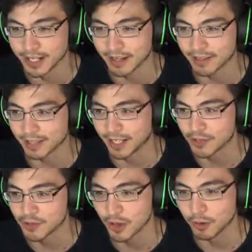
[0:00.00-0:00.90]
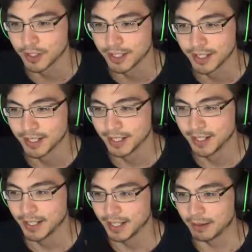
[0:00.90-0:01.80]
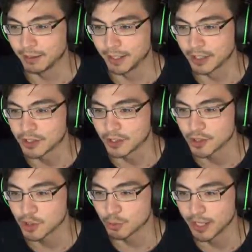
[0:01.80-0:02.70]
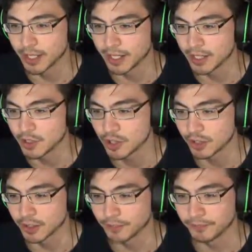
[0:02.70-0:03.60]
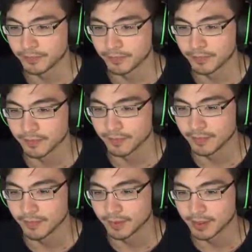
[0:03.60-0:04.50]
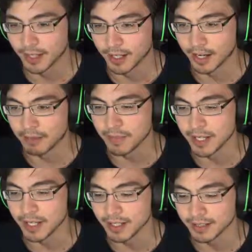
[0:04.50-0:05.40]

death, like so. And then when they all start swinging at each other, or at me,